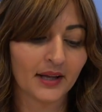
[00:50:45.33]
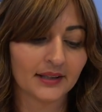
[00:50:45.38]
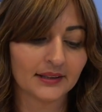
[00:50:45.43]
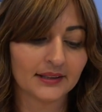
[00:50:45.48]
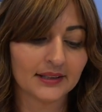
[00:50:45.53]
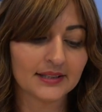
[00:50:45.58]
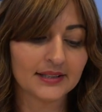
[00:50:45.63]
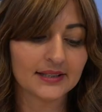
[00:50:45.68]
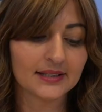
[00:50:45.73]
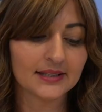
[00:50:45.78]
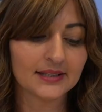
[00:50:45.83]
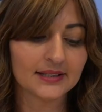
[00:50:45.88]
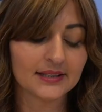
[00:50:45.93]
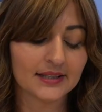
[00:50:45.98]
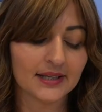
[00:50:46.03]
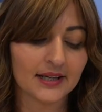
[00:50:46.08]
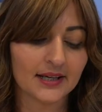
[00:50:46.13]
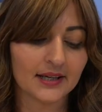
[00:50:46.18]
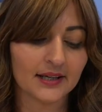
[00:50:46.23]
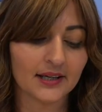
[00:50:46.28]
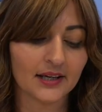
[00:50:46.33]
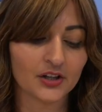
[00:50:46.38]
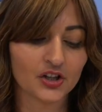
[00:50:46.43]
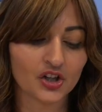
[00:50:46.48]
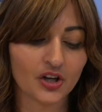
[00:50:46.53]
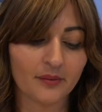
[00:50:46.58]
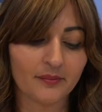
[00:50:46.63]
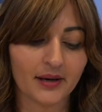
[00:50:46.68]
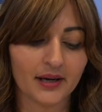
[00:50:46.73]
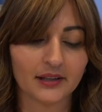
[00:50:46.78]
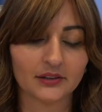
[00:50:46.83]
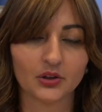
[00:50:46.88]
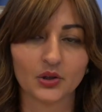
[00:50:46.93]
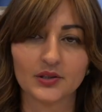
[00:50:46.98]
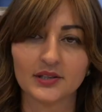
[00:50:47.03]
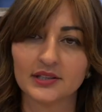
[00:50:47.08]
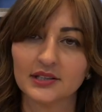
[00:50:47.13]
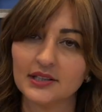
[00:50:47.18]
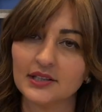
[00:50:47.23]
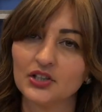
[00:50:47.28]
this is Hashem
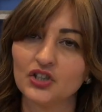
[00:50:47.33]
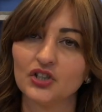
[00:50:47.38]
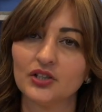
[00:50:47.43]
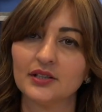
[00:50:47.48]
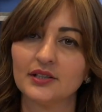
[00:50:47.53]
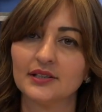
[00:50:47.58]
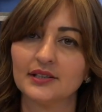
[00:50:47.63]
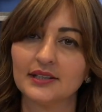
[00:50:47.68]
HaKadosh.